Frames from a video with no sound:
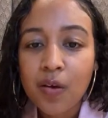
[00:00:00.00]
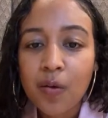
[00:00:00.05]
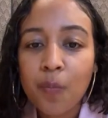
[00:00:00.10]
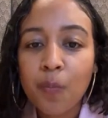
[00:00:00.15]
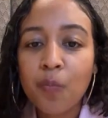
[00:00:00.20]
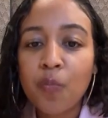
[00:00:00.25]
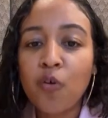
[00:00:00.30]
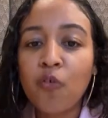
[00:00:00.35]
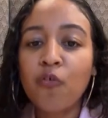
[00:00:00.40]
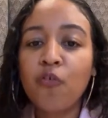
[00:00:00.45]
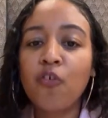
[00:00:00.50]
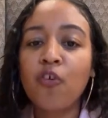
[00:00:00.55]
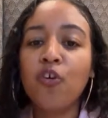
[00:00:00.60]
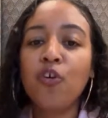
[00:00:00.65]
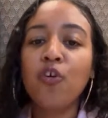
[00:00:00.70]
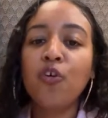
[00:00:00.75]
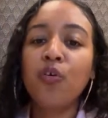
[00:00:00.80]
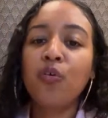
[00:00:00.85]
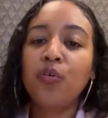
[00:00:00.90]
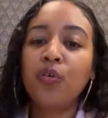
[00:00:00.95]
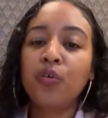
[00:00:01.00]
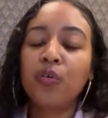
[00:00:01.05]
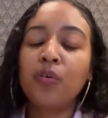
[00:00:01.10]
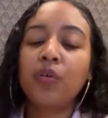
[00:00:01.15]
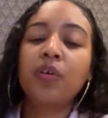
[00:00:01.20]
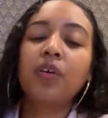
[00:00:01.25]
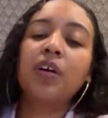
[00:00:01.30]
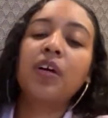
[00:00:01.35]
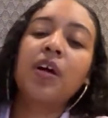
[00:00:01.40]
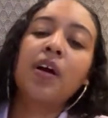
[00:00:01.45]

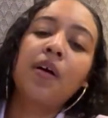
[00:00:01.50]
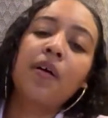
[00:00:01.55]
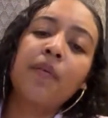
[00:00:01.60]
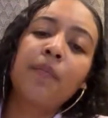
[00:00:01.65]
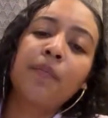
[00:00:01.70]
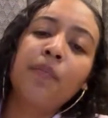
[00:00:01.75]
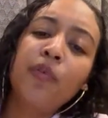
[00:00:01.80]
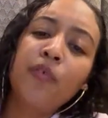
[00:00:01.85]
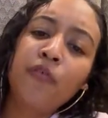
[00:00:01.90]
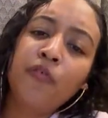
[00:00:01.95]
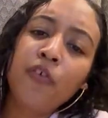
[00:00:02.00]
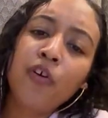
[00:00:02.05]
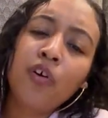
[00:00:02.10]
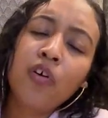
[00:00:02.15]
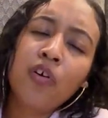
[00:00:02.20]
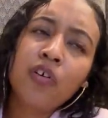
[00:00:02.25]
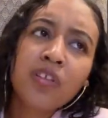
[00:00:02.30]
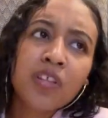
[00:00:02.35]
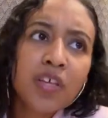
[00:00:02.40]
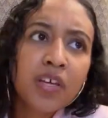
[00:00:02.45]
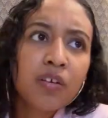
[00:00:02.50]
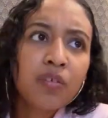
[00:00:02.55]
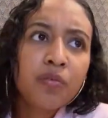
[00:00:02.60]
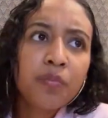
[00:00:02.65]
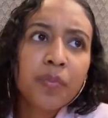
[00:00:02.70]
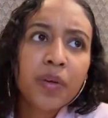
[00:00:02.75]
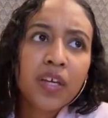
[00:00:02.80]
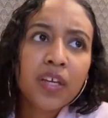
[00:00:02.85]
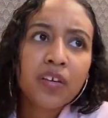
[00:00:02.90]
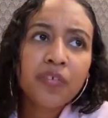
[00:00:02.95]
Mofongo, they don't
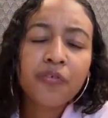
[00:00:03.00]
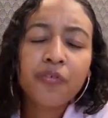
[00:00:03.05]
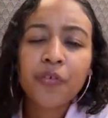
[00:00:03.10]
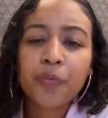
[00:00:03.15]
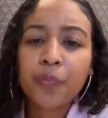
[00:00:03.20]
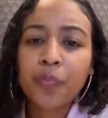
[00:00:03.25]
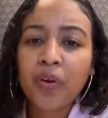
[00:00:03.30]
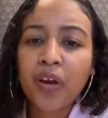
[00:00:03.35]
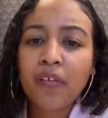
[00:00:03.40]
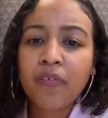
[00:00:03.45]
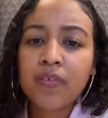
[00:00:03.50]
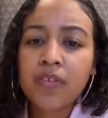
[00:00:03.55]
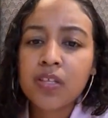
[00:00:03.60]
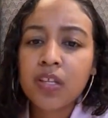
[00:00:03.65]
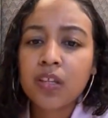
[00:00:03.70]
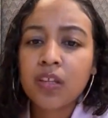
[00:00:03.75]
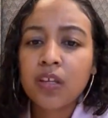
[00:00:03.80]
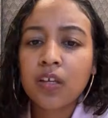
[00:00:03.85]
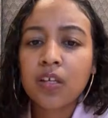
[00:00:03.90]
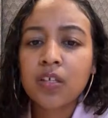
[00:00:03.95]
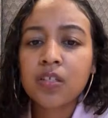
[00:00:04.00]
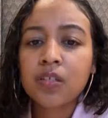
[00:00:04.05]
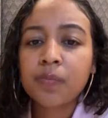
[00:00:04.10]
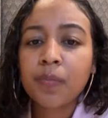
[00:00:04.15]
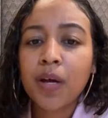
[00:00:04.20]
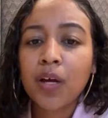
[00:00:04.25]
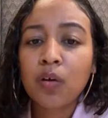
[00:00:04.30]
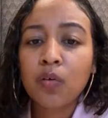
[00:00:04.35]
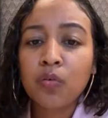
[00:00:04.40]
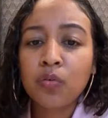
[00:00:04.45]
make it for breakfast. I think it's
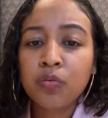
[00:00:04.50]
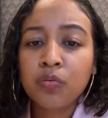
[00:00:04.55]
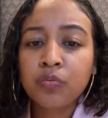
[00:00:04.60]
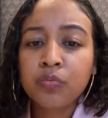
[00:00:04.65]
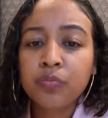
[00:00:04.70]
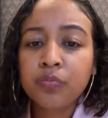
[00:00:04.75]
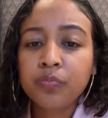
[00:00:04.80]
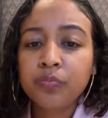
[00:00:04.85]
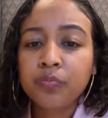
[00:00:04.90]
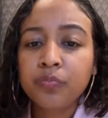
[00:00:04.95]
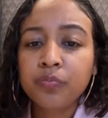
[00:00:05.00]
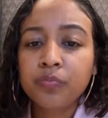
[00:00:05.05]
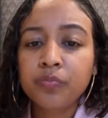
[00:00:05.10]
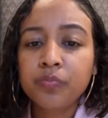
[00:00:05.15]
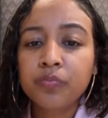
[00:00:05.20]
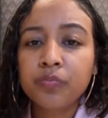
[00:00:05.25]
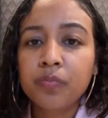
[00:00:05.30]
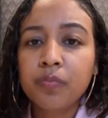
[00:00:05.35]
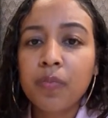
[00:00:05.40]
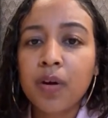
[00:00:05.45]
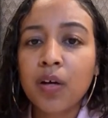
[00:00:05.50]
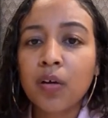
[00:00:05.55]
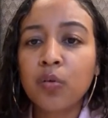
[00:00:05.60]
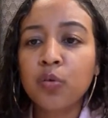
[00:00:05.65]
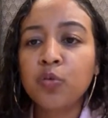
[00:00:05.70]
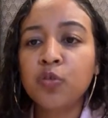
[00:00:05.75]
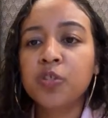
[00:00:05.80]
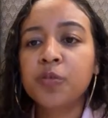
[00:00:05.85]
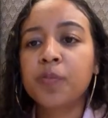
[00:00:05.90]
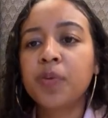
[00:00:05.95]
mango. Mango
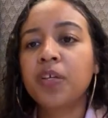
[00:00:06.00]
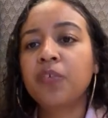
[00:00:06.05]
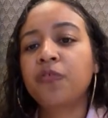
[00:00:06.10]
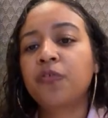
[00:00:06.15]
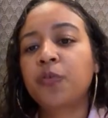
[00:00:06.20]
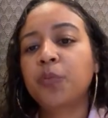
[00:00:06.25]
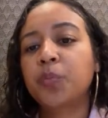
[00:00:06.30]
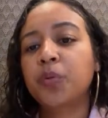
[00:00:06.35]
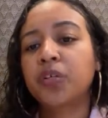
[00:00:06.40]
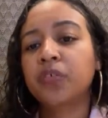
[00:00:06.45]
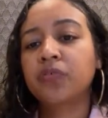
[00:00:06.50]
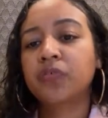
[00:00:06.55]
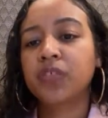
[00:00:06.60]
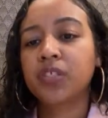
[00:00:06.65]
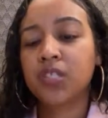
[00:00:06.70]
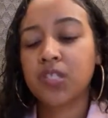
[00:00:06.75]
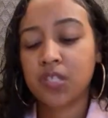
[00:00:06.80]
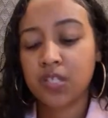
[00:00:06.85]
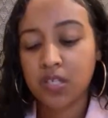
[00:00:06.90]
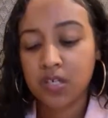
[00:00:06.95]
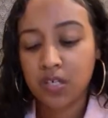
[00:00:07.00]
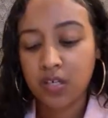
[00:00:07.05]
is made for breakfast.